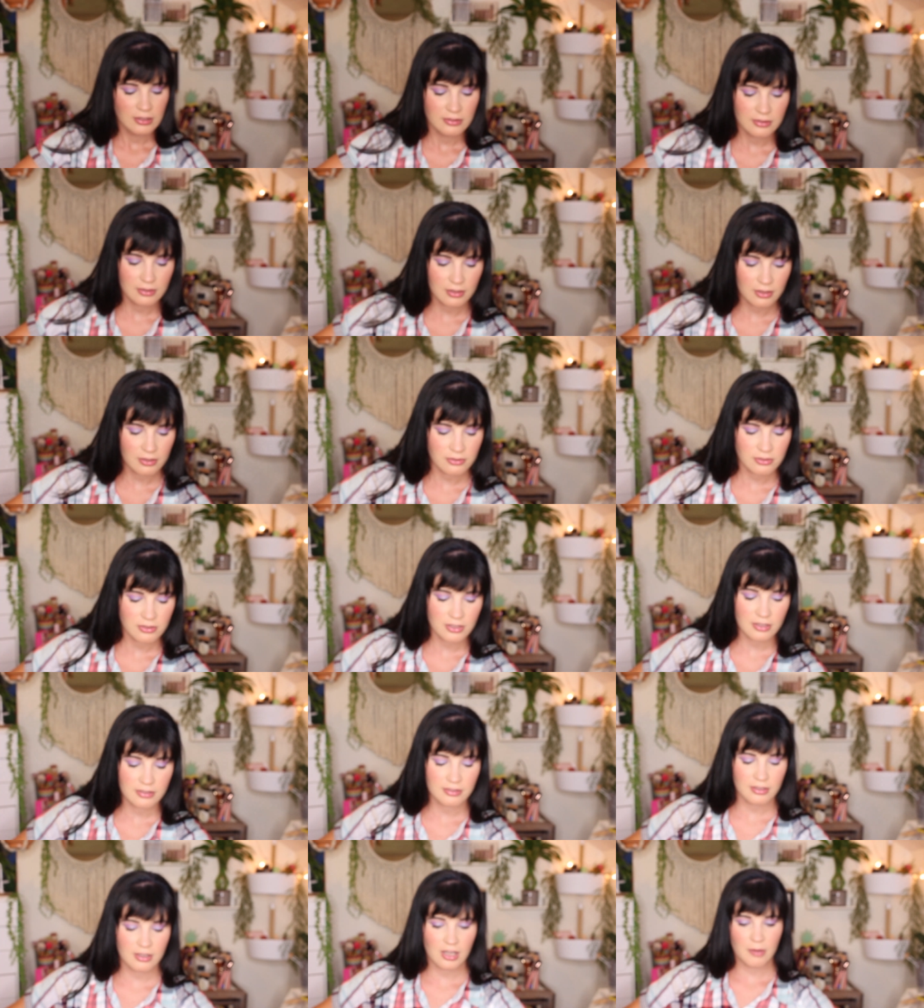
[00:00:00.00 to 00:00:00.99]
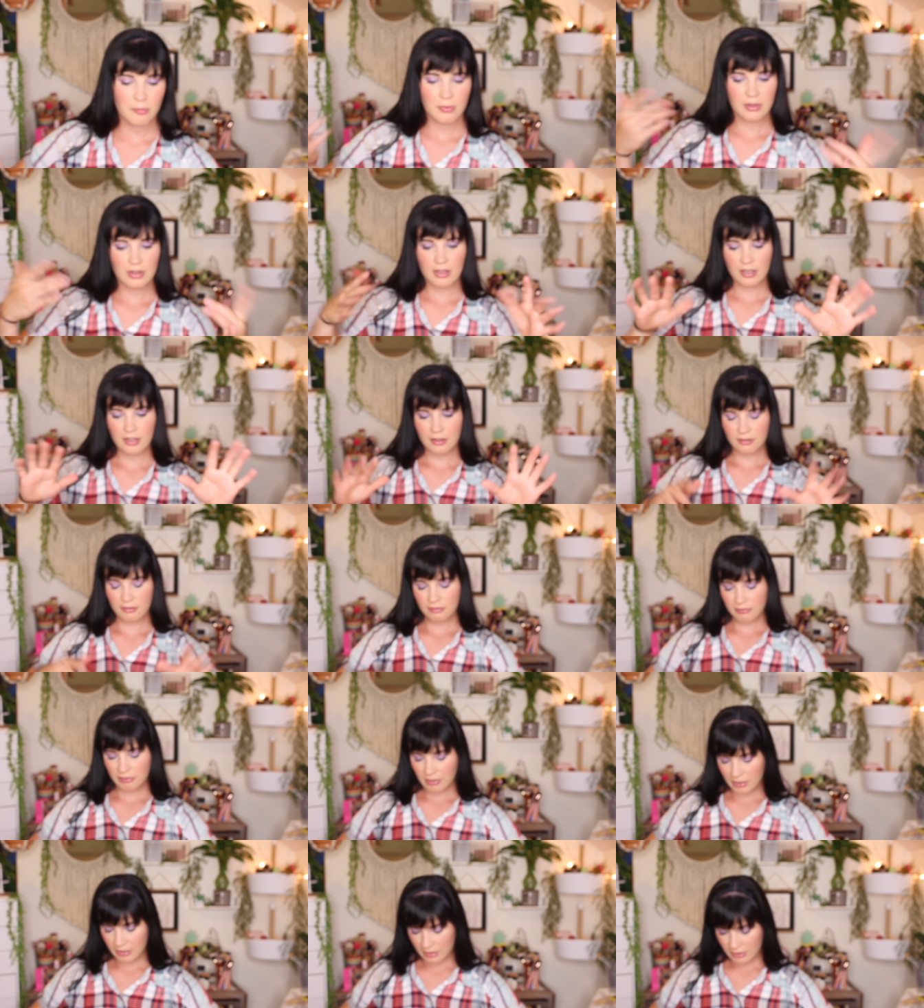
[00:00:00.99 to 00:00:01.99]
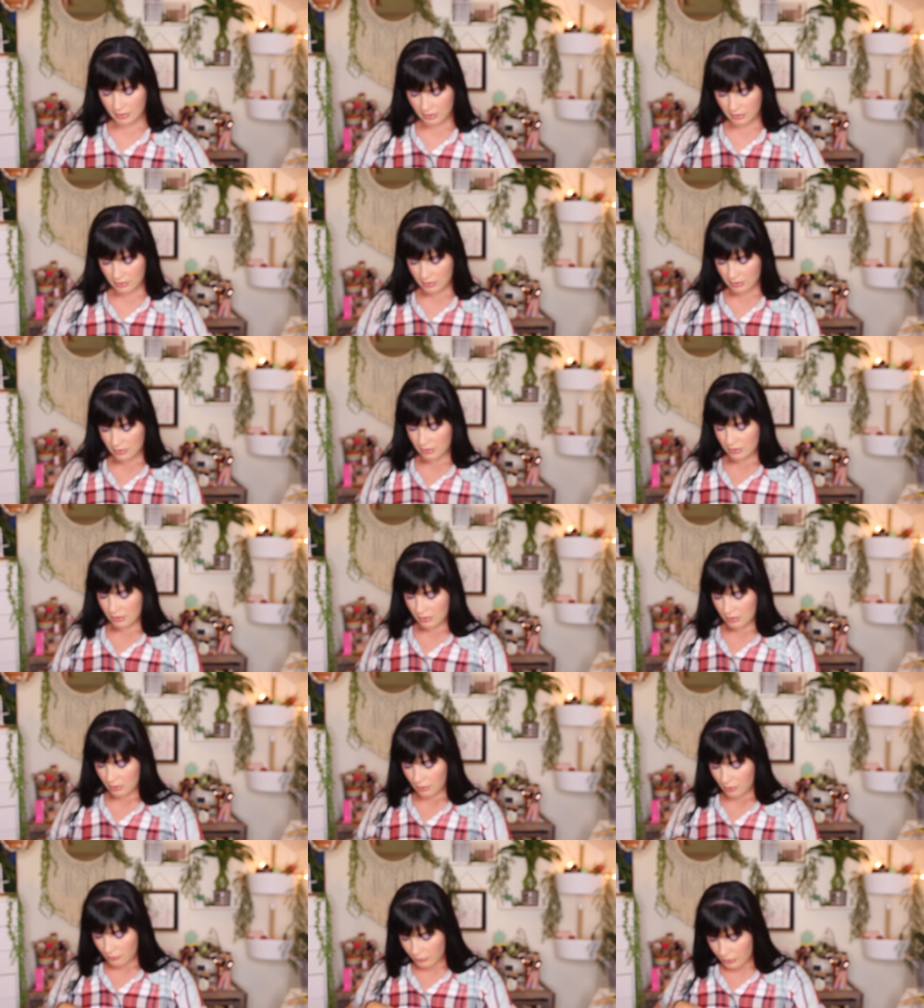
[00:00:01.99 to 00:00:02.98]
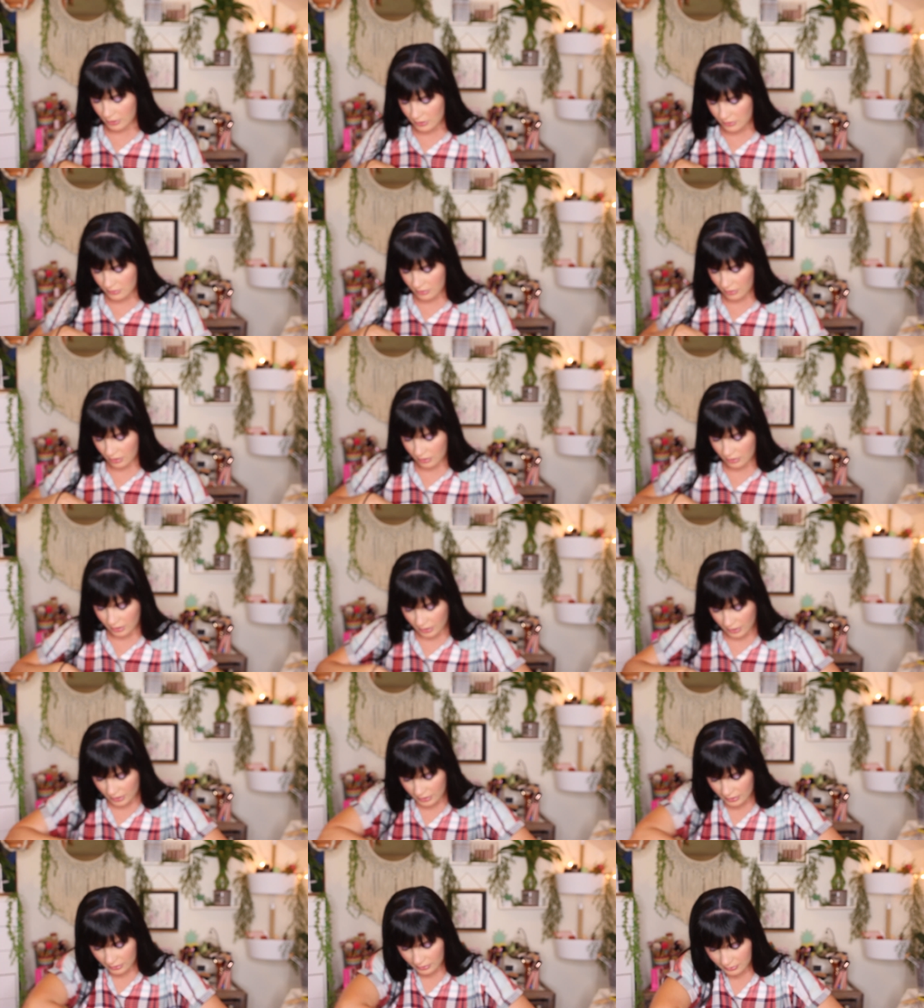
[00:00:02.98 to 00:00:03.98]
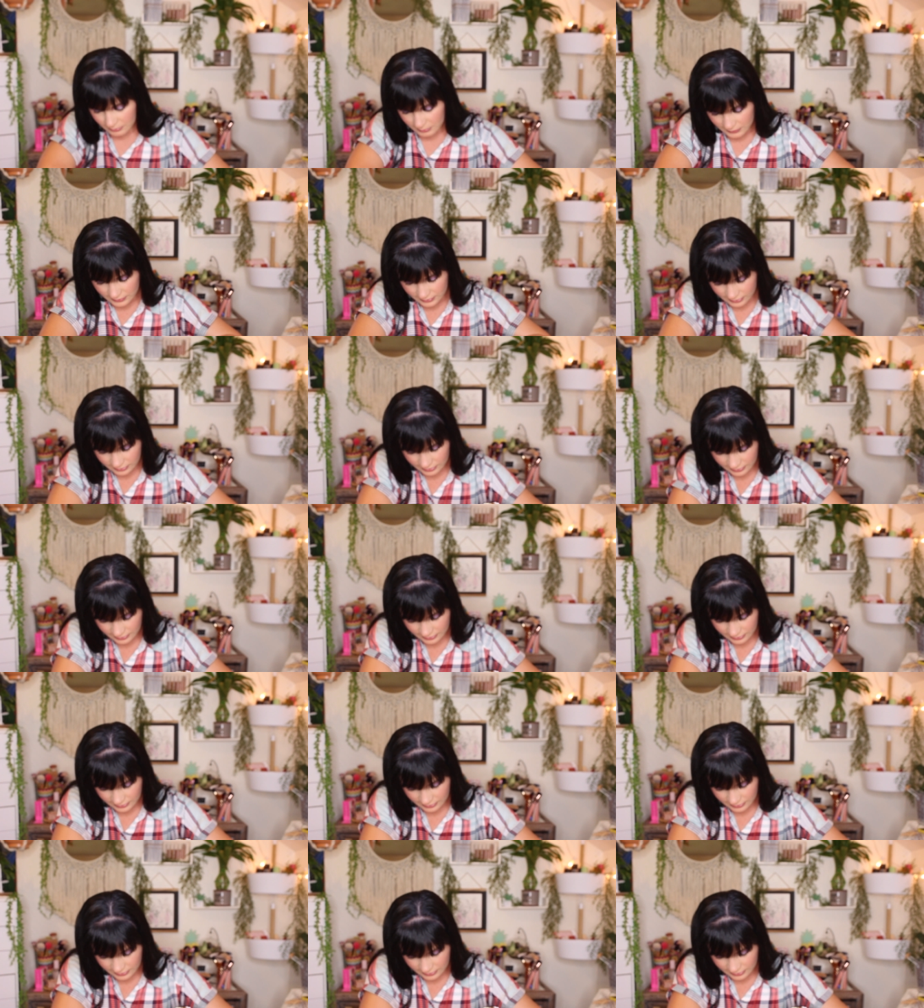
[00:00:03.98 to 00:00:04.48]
So those are just a couple of restock items.